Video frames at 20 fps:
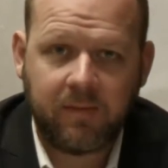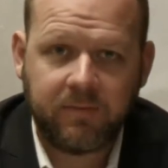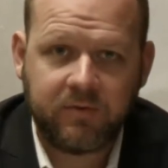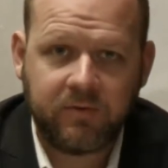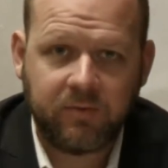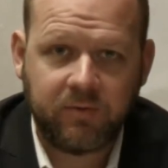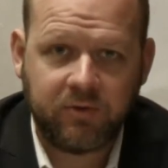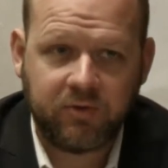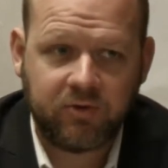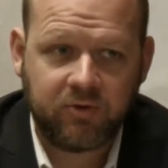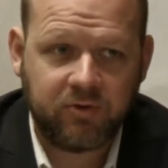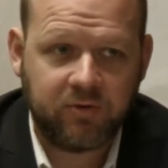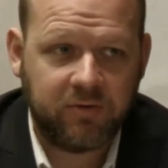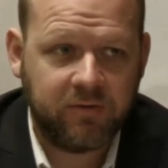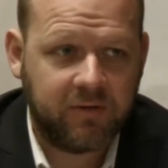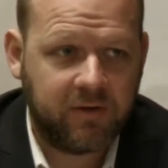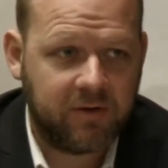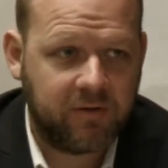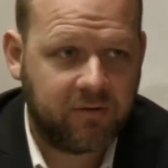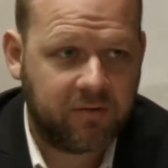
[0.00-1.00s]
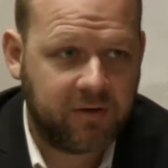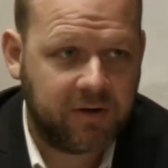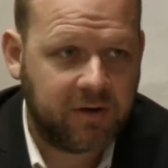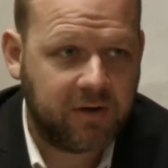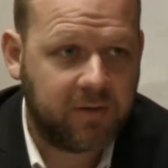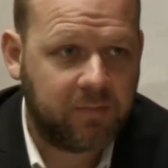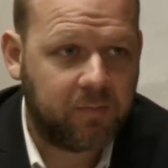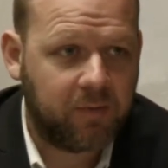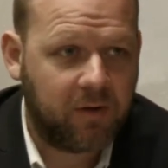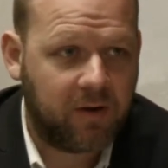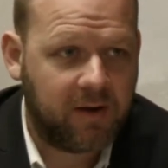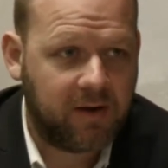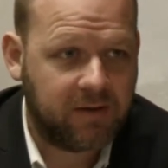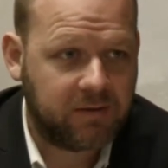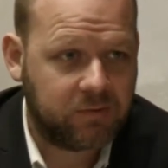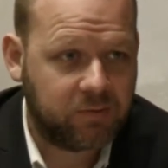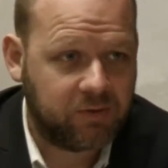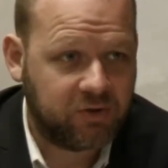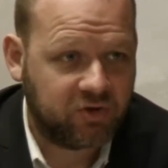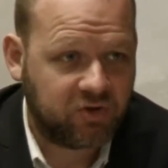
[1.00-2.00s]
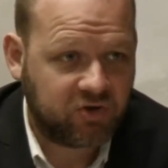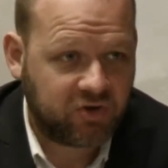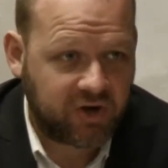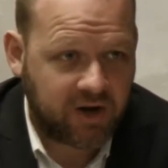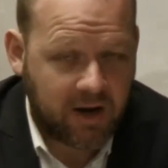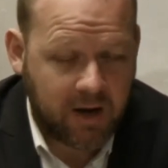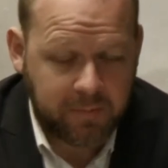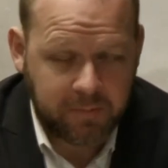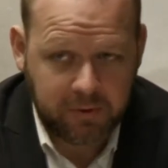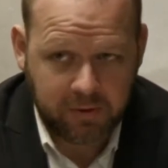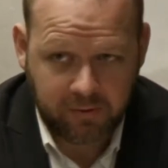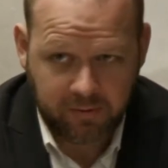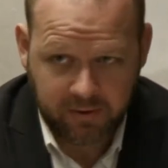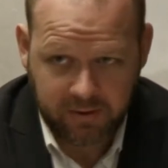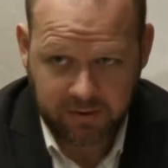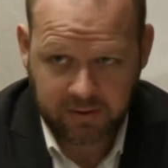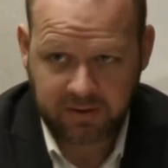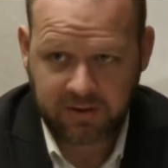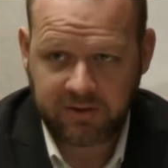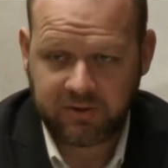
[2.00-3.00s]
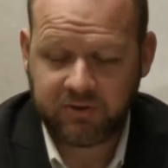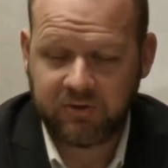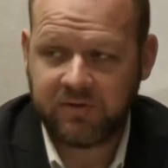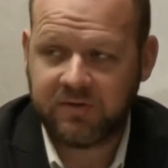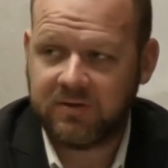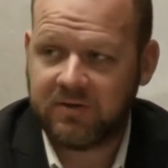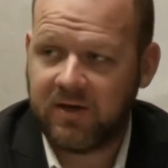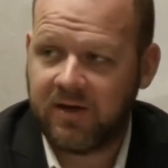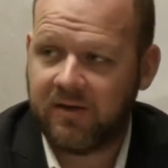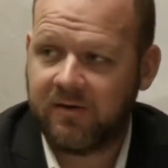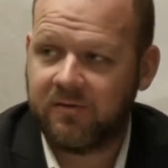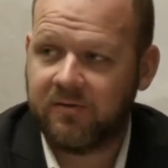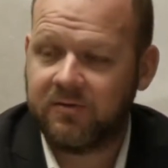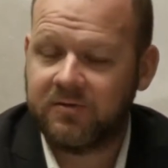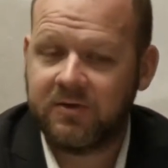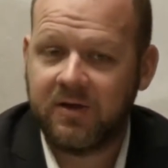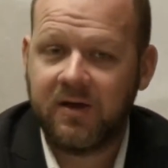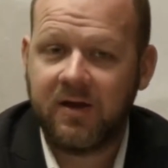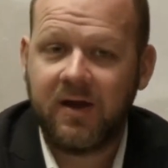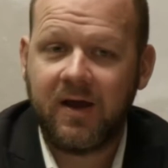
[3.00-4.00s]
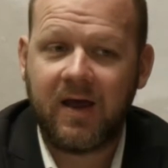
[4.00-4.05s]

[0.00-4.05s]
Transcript: to ensure that you're in compliance with CHAP accreditation standards